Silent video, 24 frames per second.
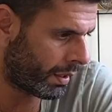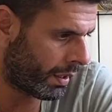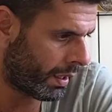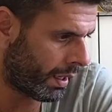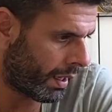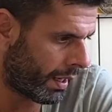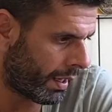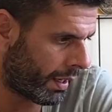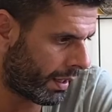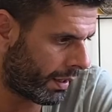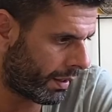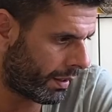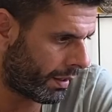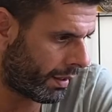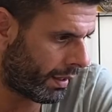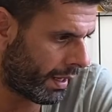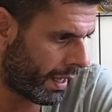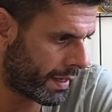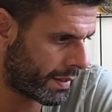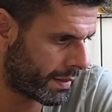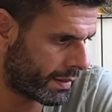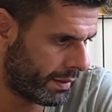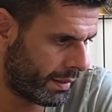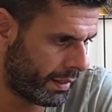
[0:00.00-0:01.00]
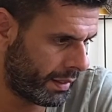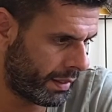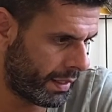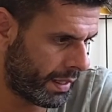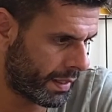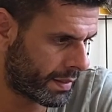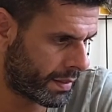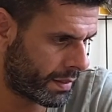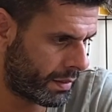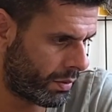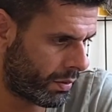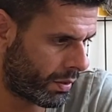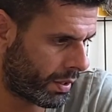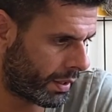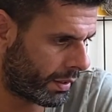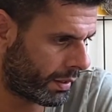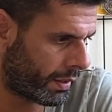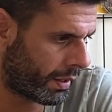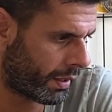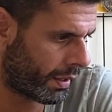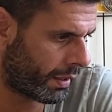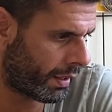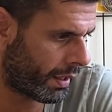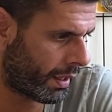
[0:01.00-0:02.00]
And lastly, let's look at
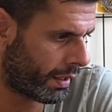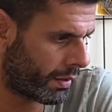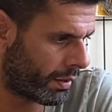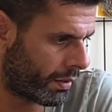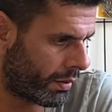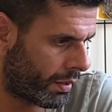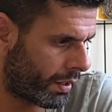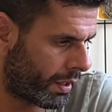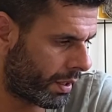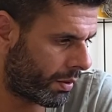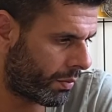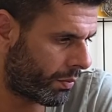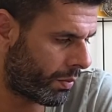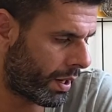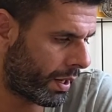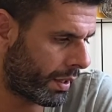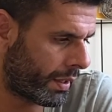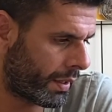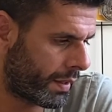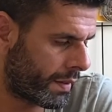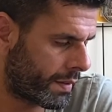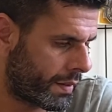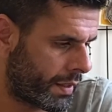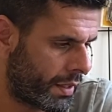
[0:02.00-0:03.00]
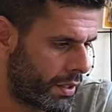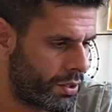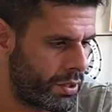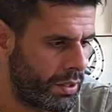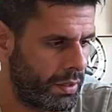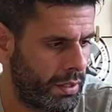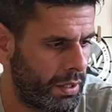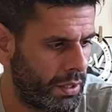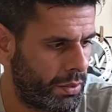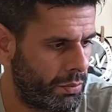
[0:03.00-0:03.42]
another running session that